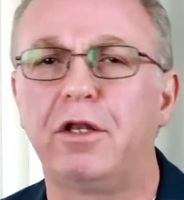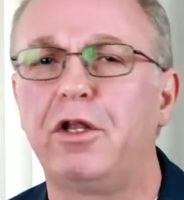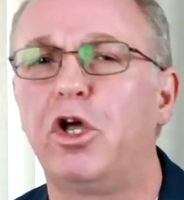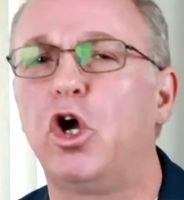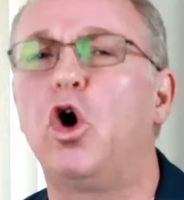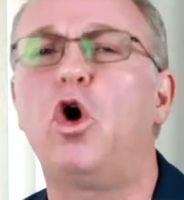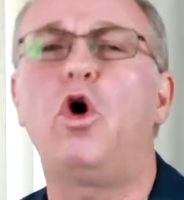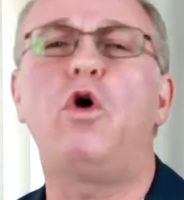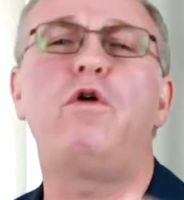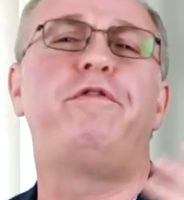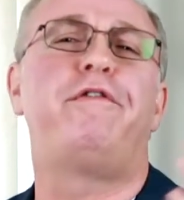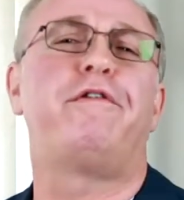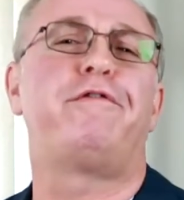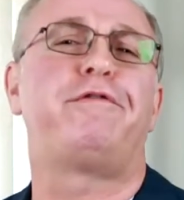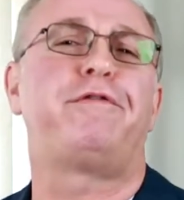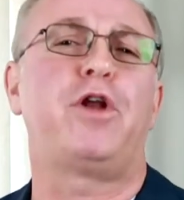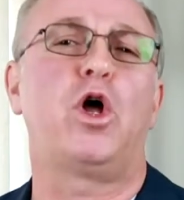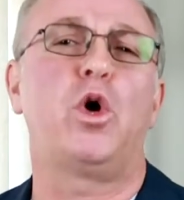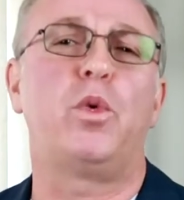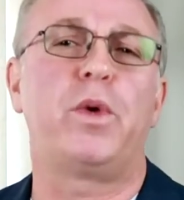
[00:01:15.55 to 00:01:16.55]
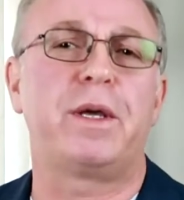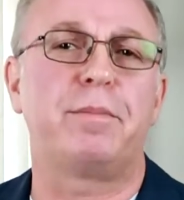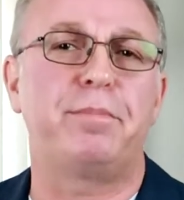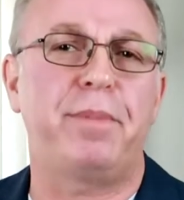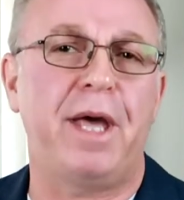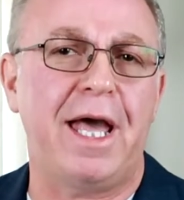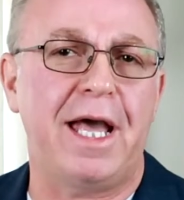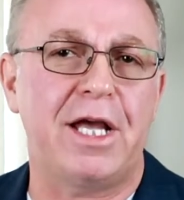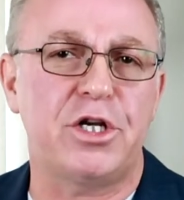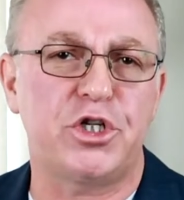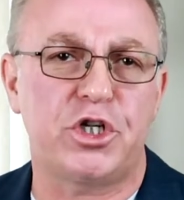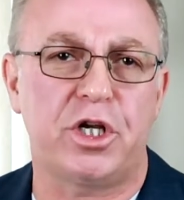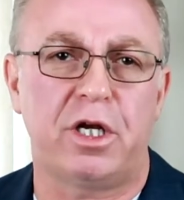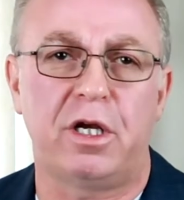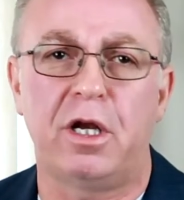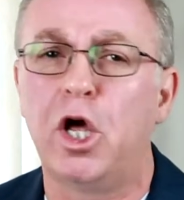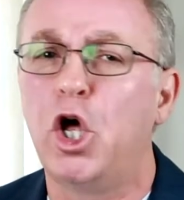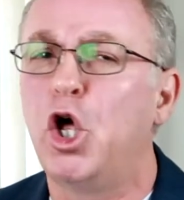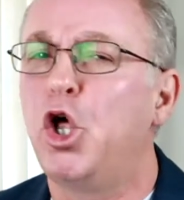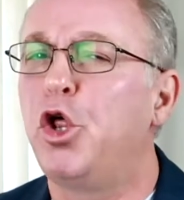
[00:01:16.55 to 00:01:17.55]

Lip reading: the overflowing passion,